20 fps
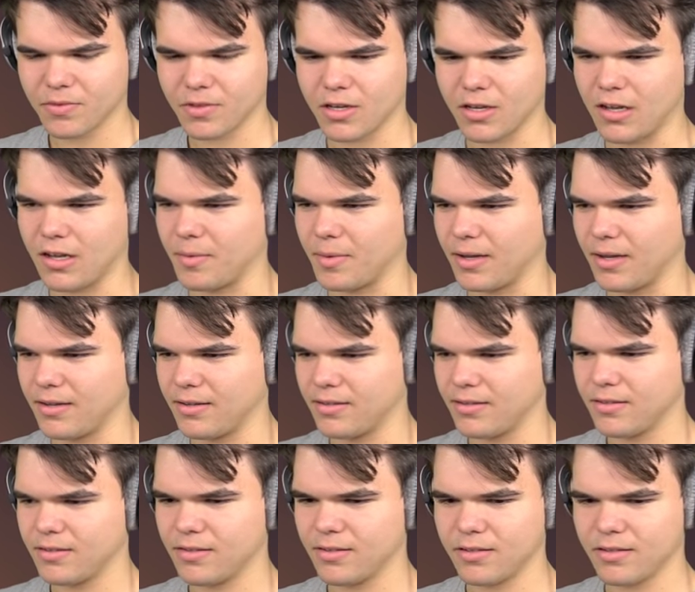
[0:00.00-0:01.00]
Come on. He can't go
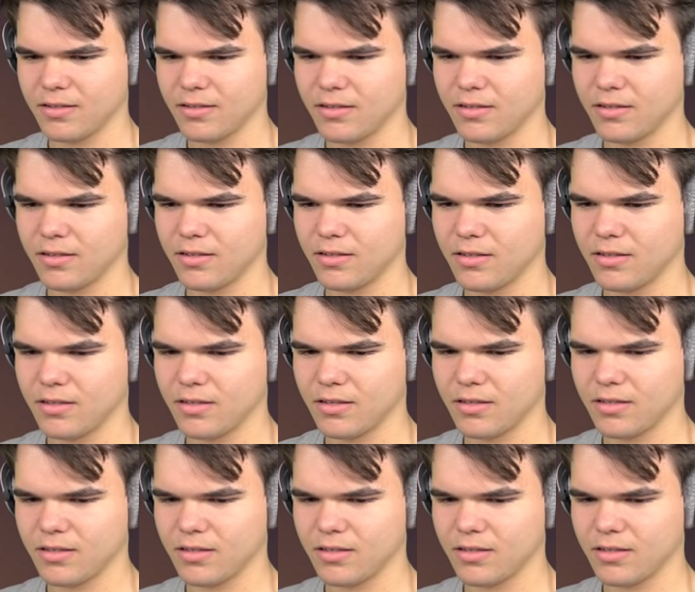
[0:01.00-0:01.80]
up. He can't go up.